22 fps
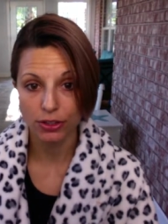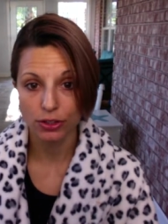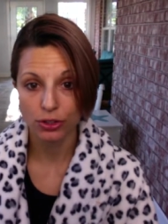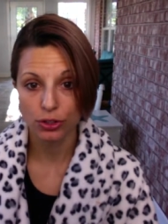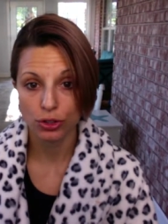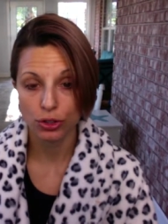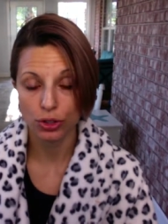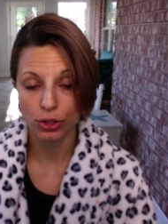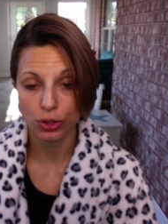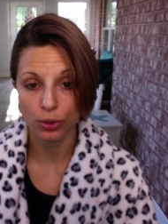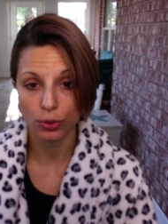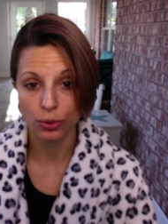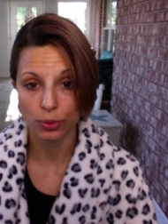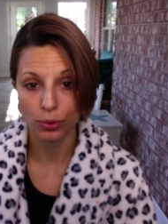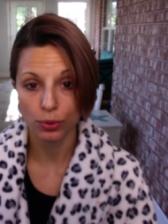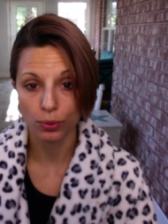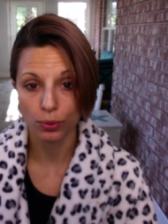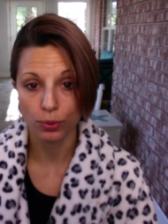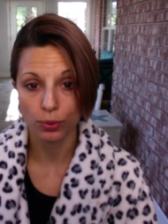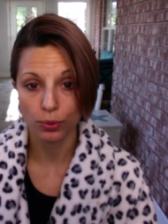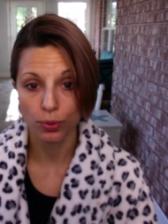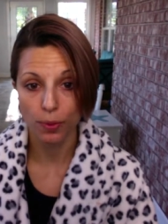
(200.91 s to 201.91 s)
So
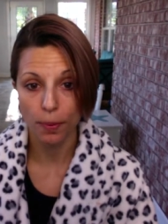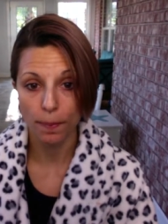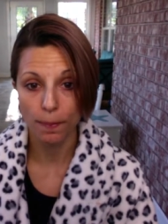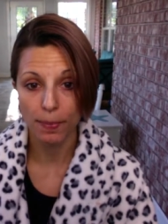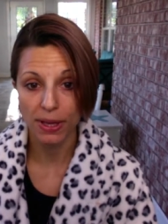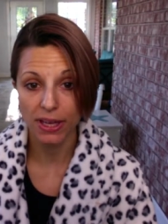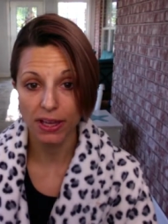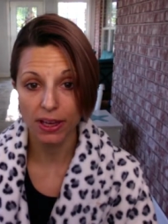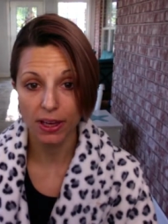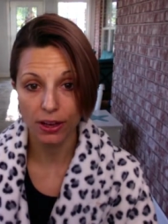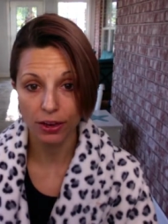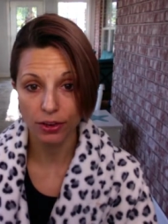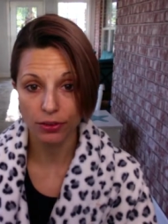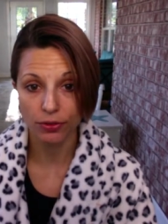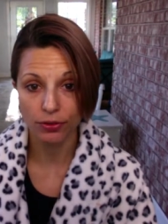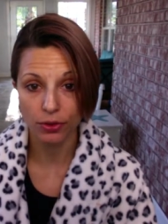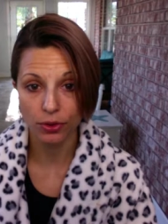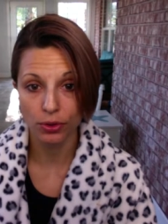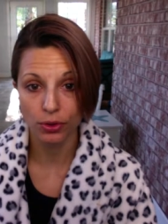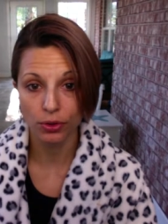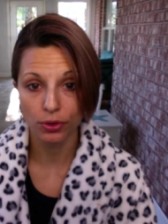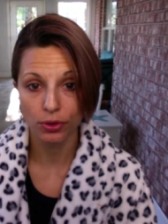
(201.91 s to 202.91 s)
be
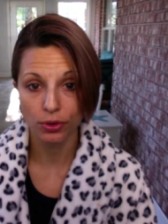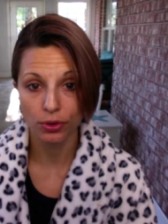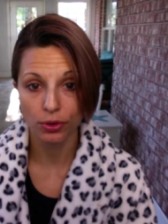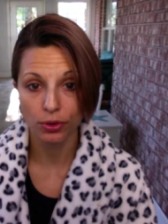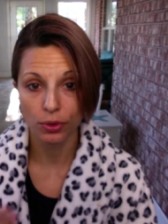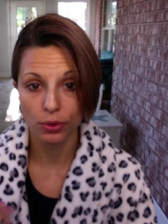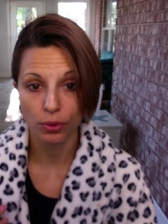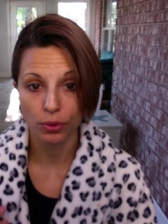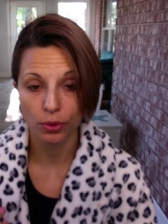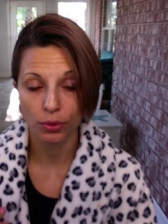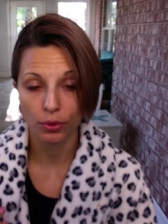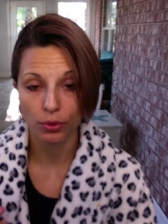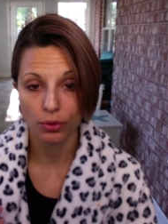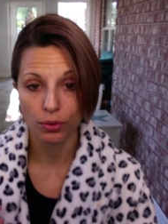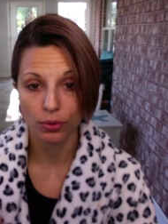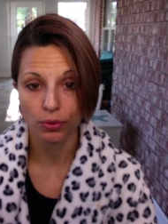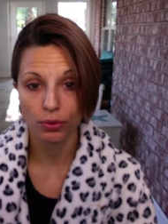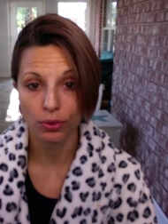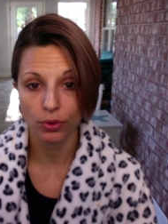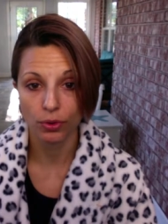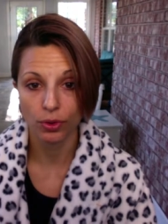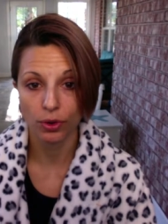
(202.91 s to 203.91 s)
careful
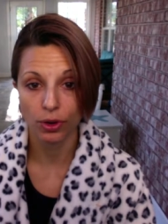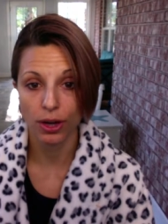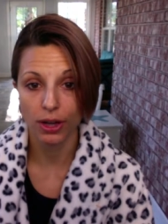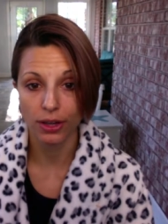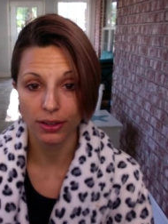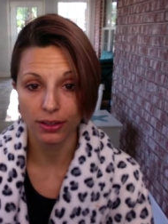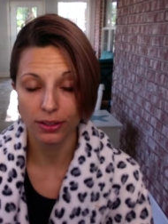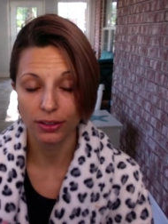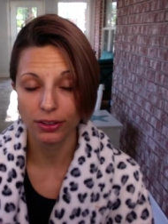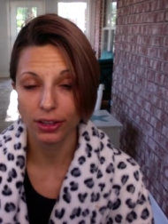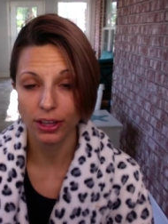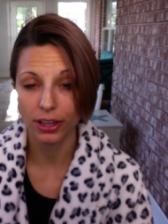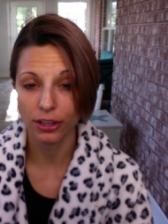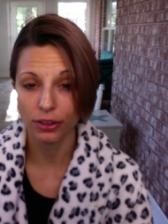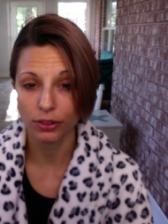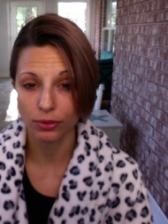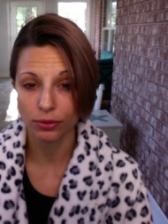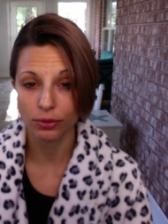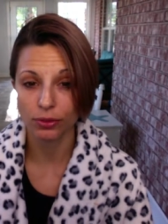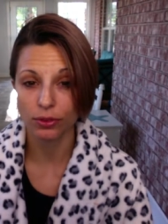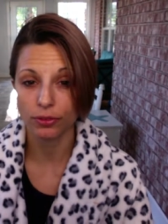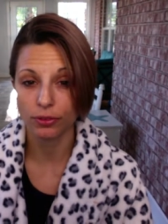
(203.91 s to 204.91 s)
on, like,
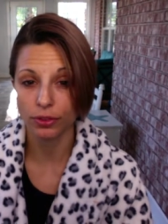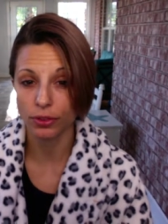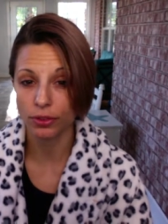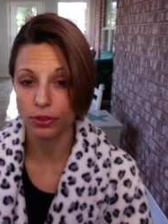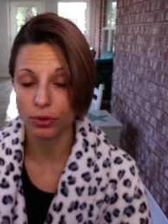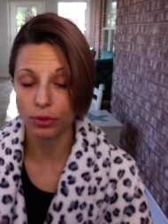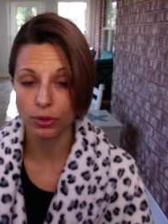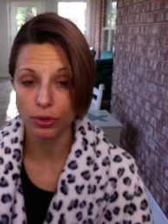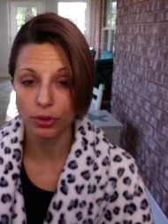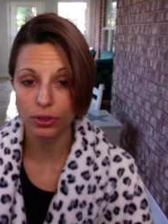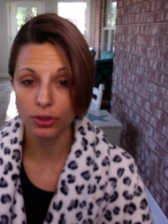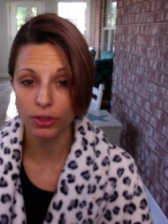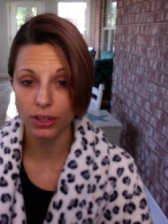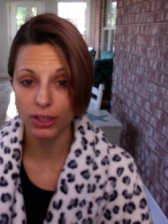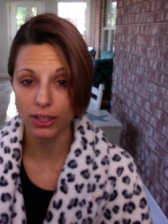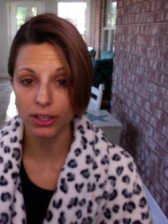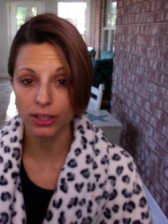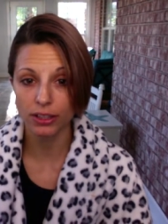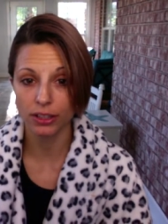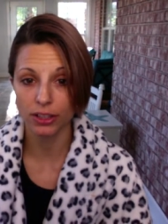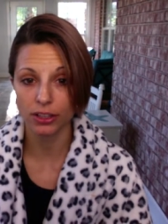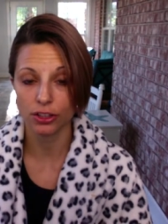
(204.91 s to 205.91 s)
if you Google
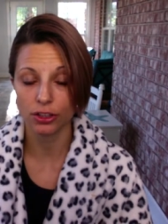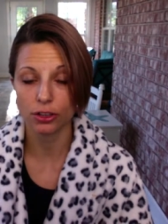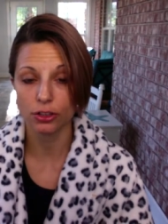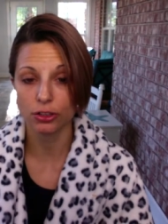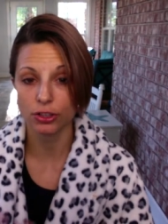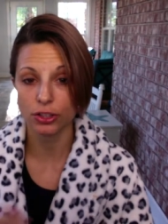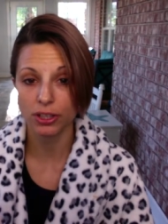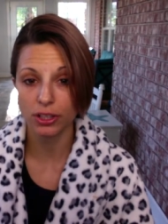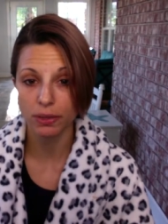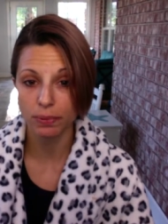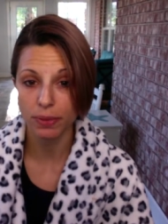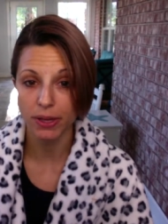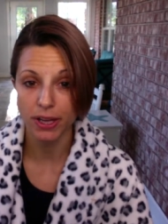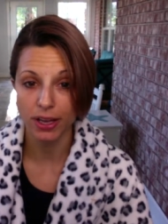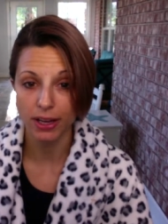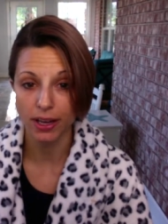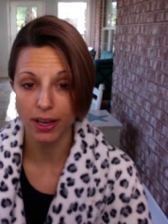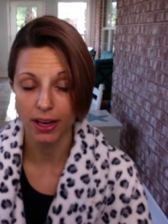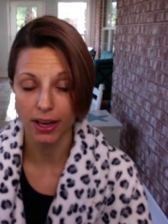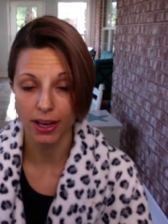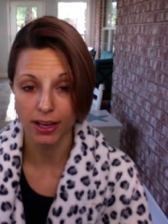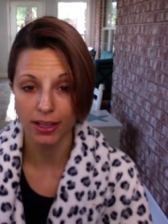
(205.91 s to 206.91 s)
it, and usually PETA
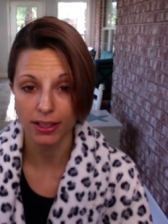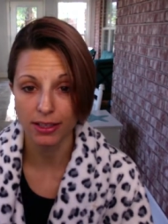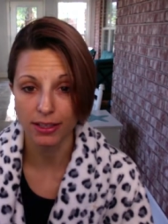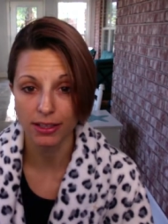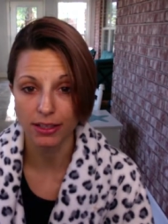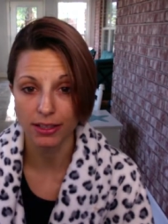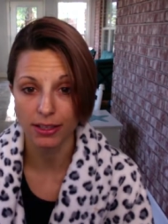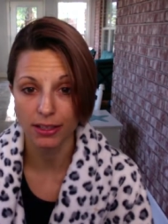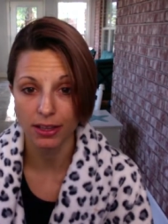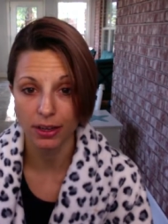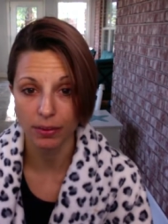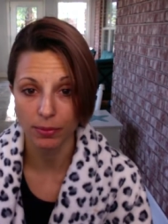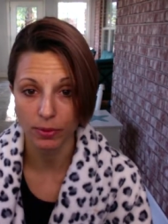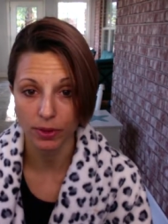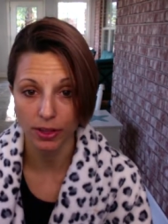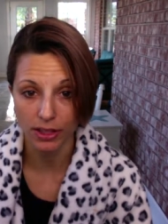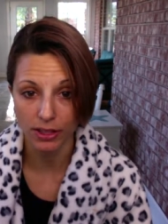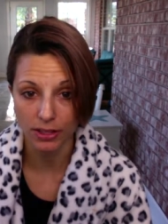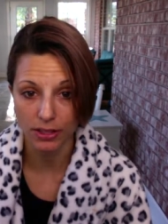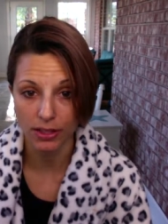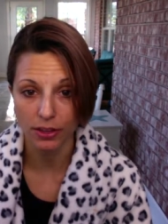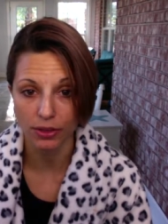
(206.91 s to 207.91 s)
has
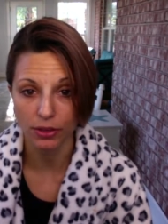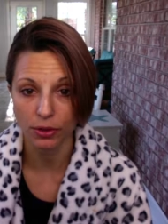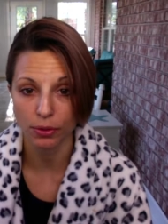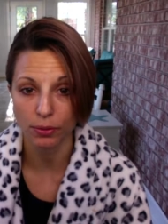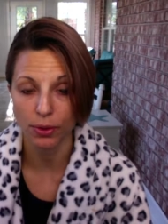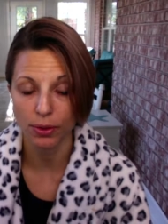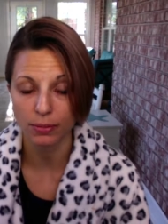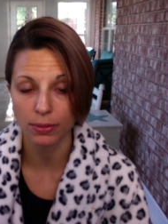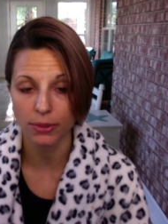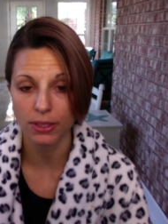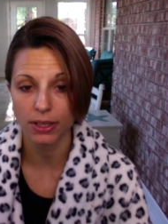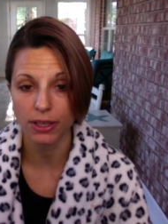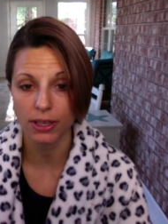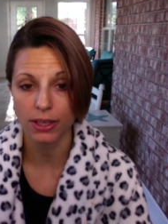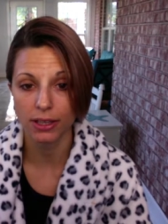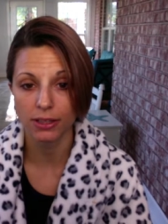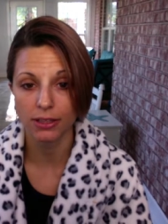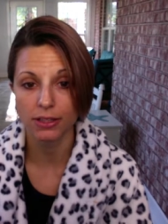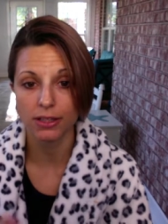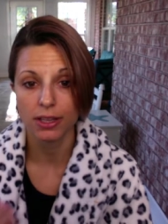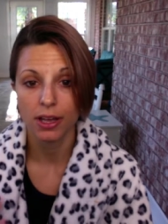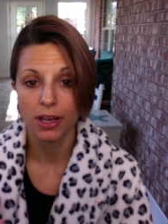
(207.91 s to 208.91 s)
lists on their
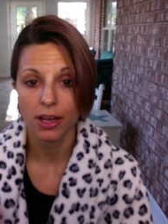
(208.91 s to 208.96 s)
websites,